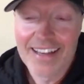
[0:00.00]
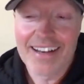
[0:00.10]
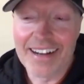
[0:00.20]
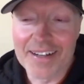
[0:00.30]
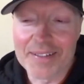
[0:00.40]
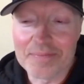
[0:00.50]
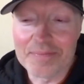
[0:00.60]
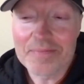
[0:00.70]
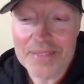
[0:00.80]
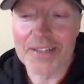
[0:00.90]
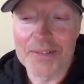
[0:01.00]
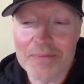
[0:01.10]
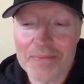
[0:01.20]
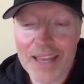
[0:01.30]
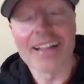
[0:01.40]
So
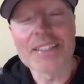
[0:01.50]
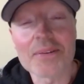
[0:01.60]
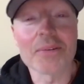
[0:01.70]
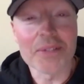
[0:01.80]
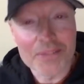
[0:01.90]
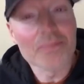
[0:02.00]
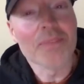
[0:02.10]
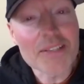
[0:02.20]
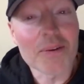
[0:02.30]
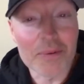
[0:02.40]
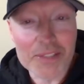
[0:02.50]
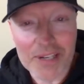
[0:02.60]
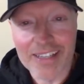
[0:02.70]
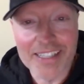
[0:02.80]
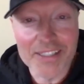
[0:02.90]
that's what we're
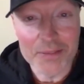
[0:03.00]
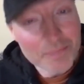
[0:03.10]
trying to do.